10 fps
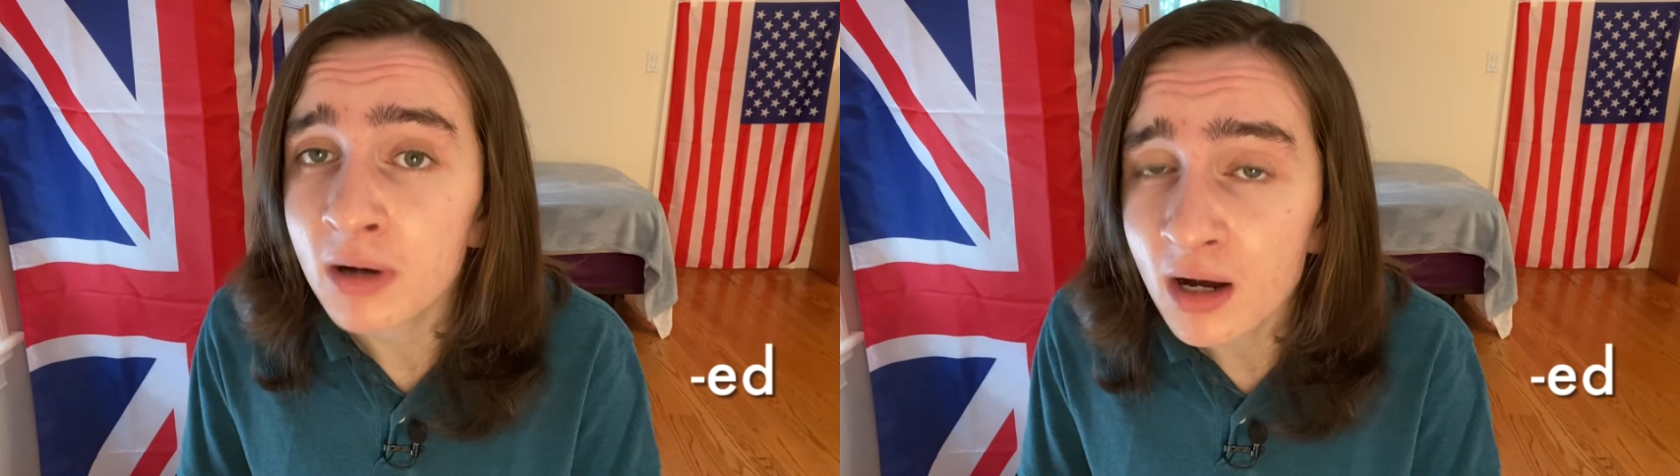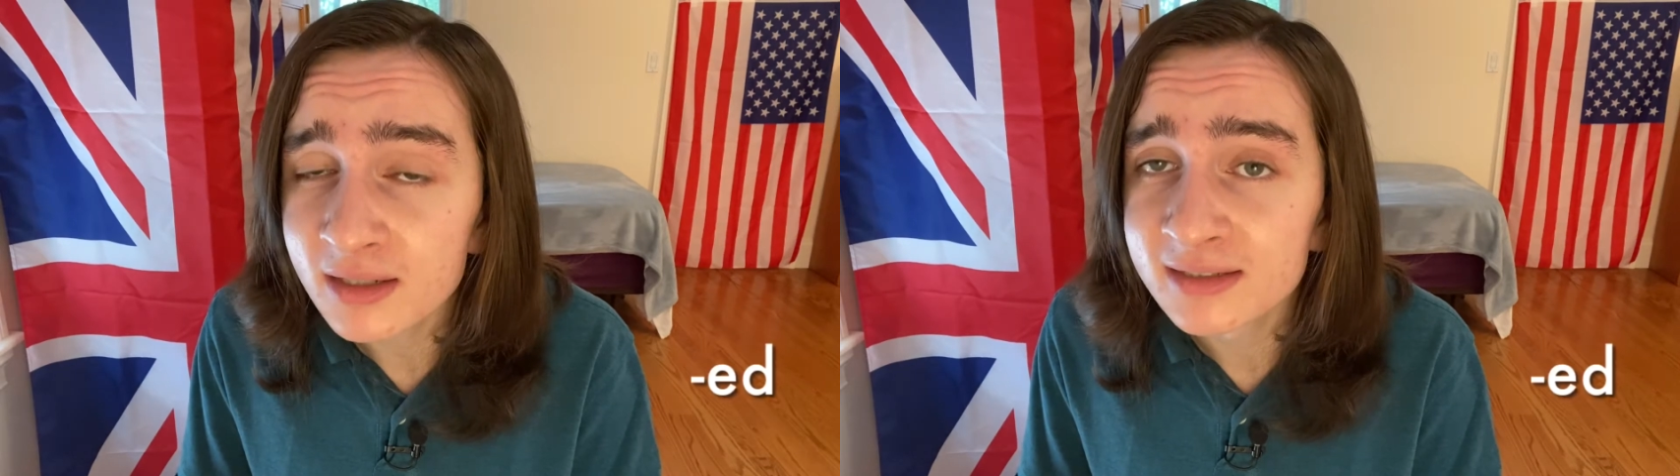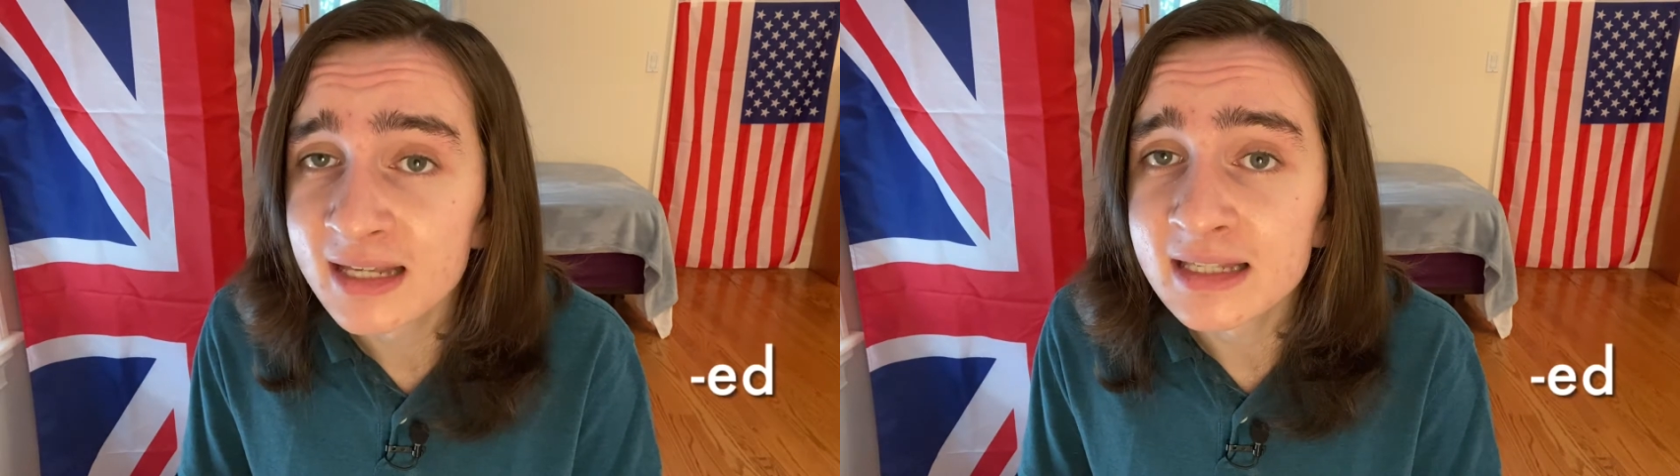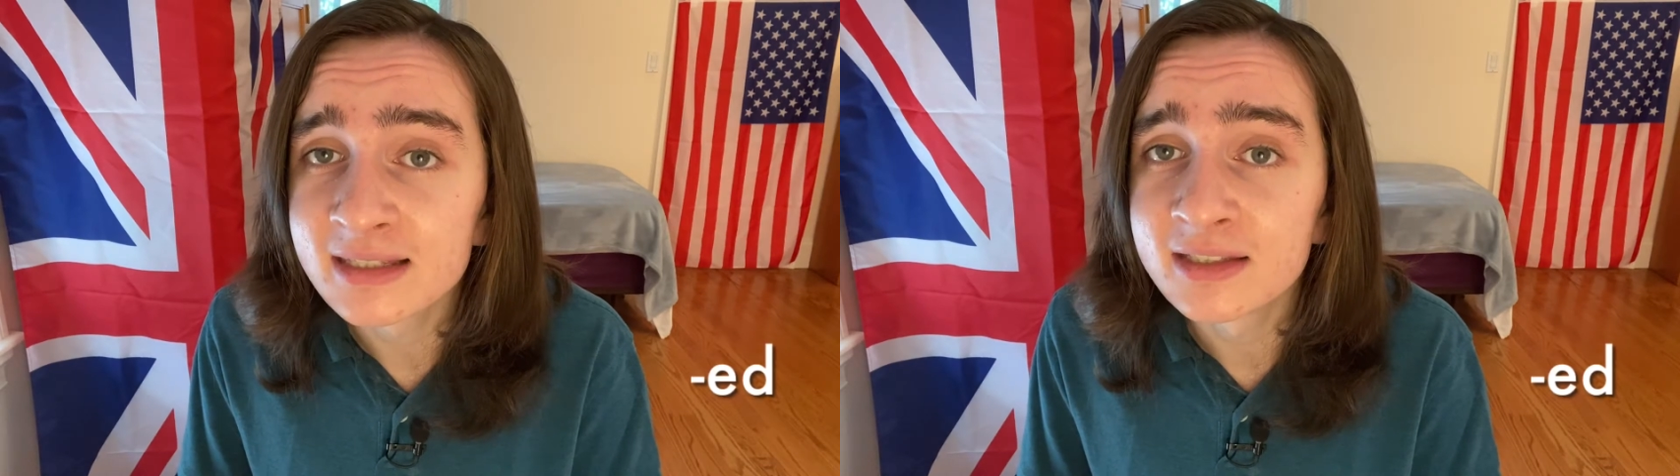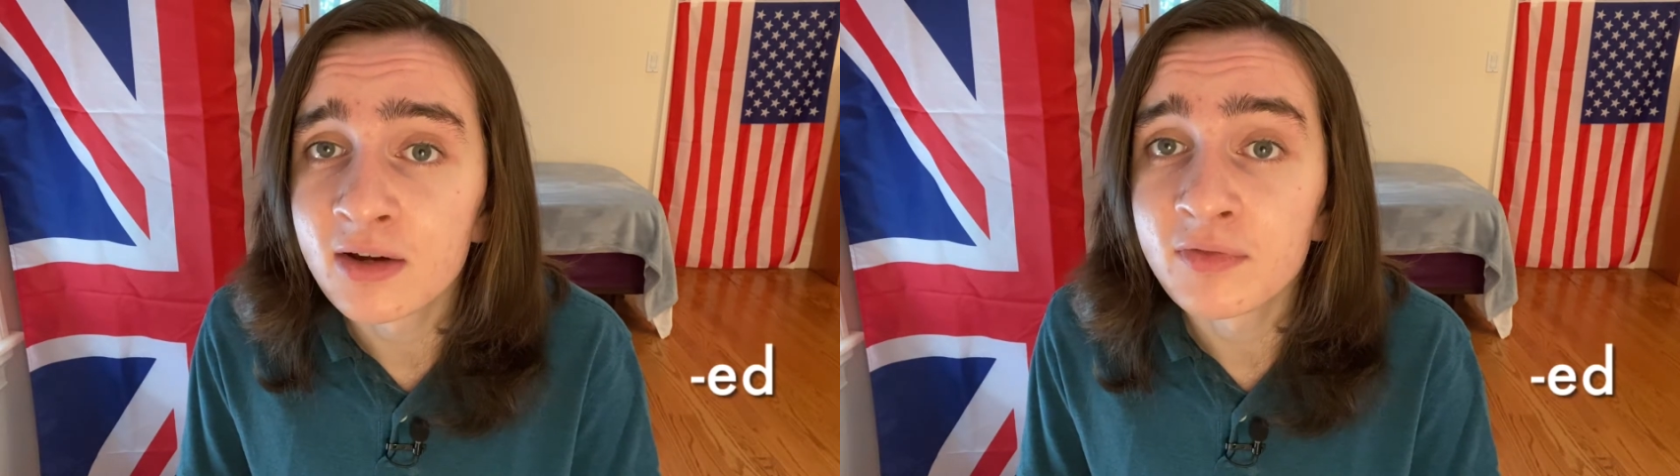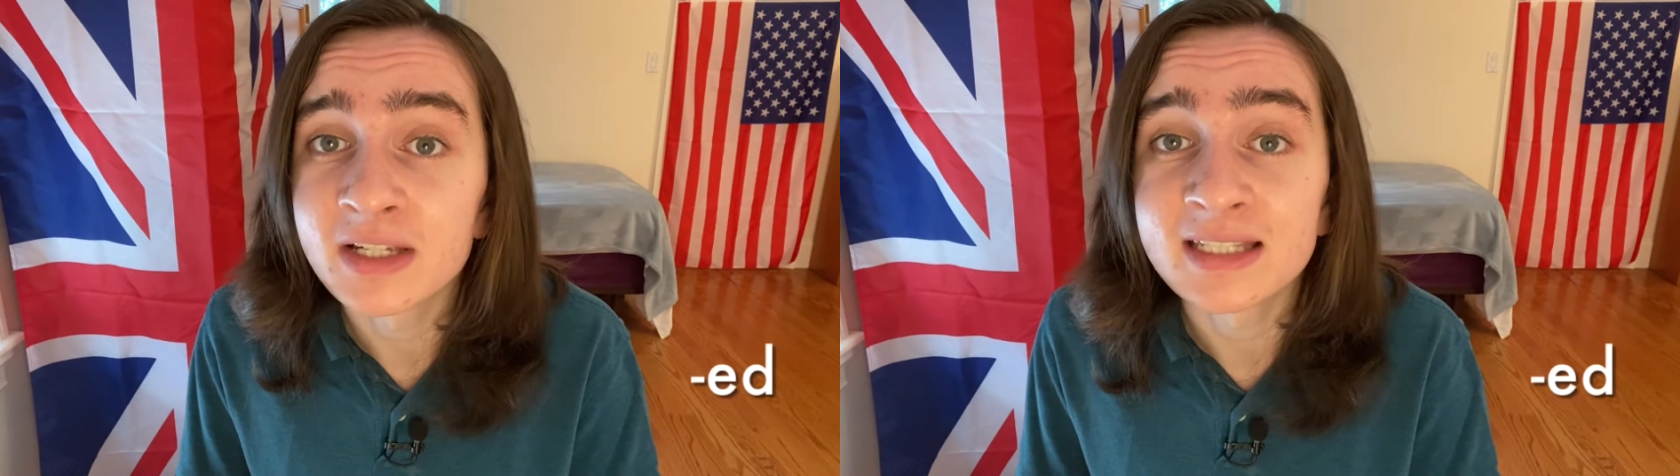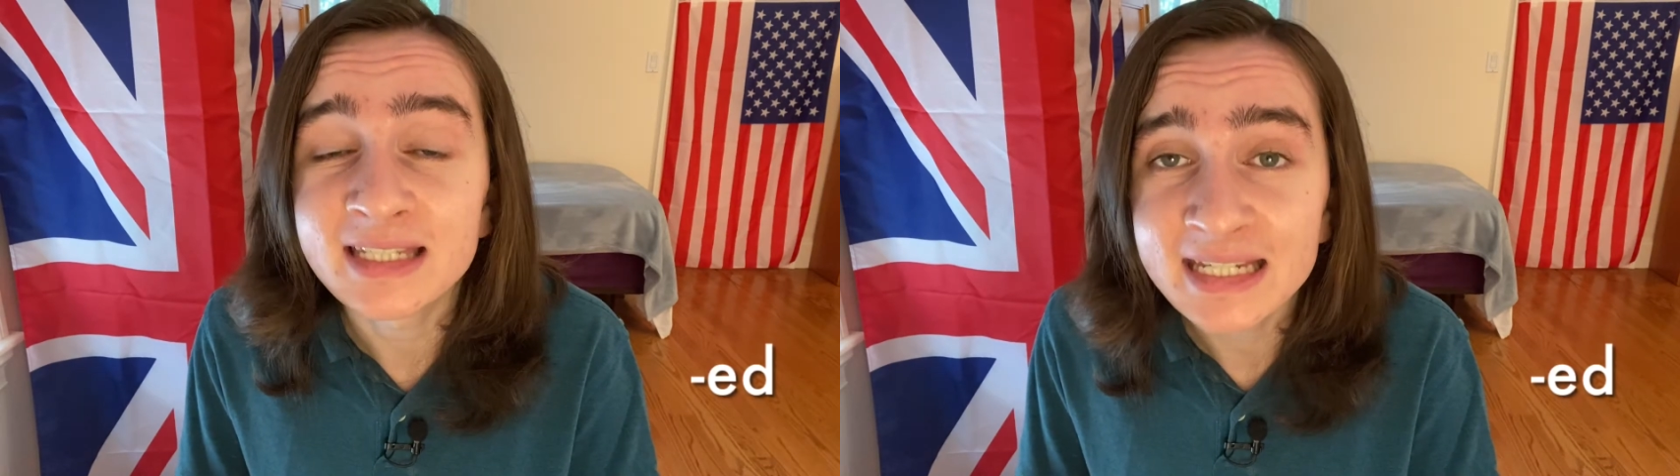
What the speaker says: past tense suffix